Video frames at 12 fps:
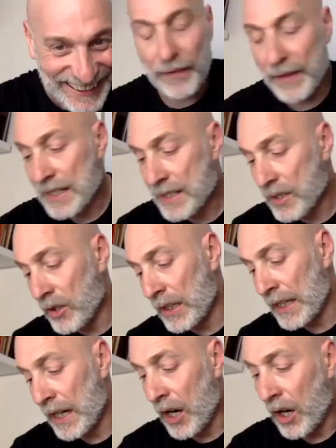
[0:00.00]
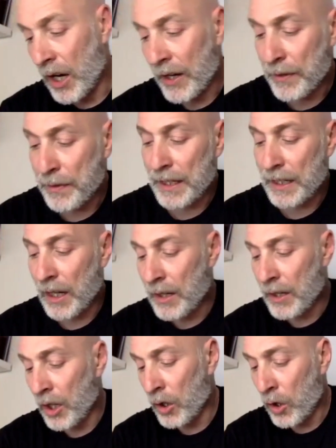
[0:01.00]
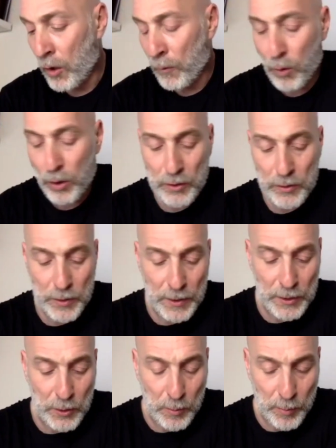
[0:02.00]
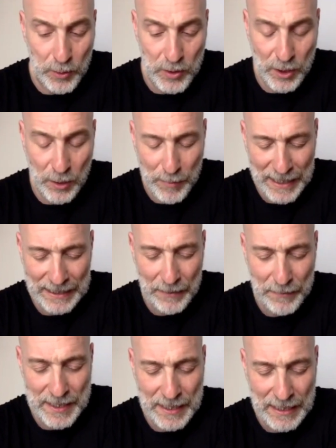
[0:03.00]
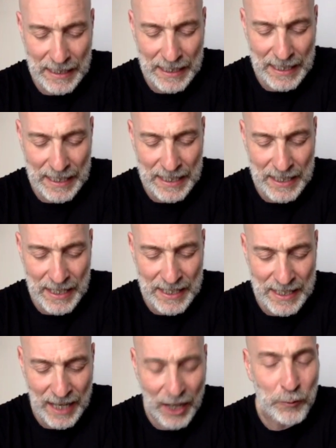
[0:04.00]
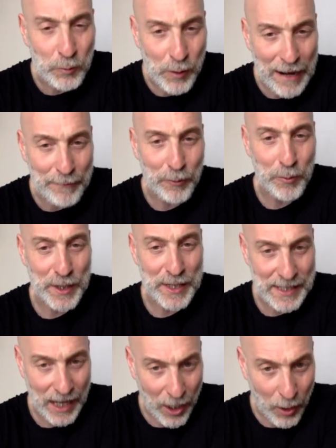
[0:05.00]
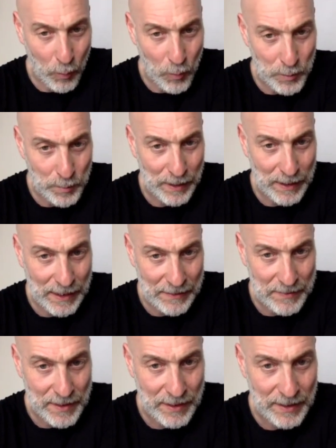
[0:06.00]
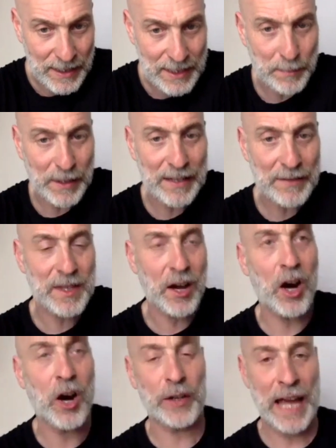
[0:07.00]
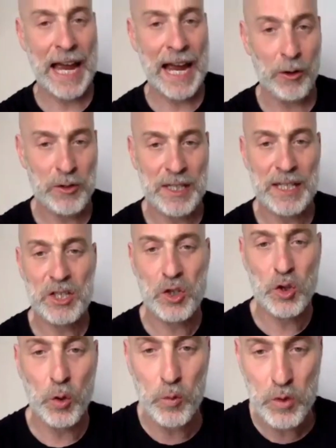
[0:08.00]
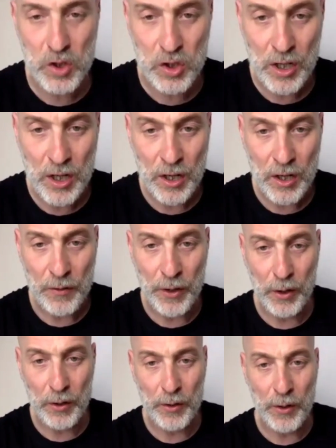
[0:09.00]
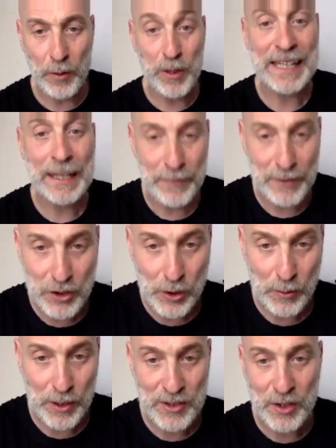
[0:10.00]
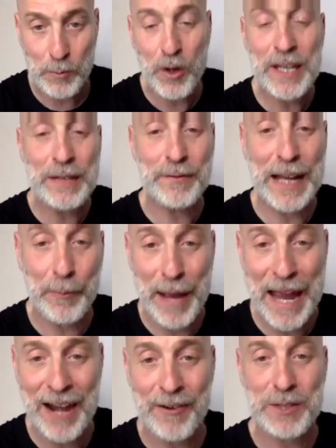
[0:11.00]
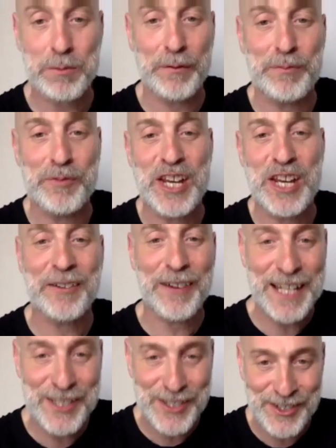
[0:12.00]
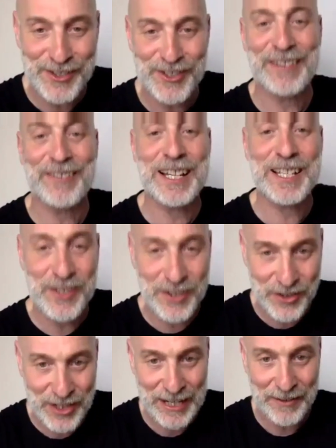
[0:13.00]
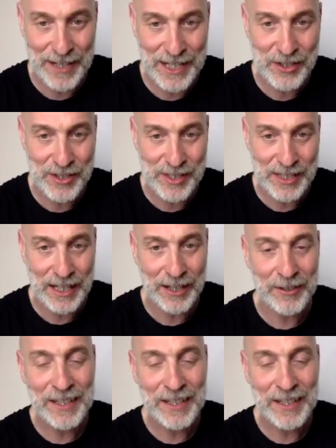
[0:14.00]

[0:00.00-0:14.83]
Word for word: they certainly are. And I think a lot of what you do in your book so magnificently is unravel these old beliefs, these beliefs that aren't ours, these thoughts that were given to us, that weren't even our parents, were from generations and generations and generations ago.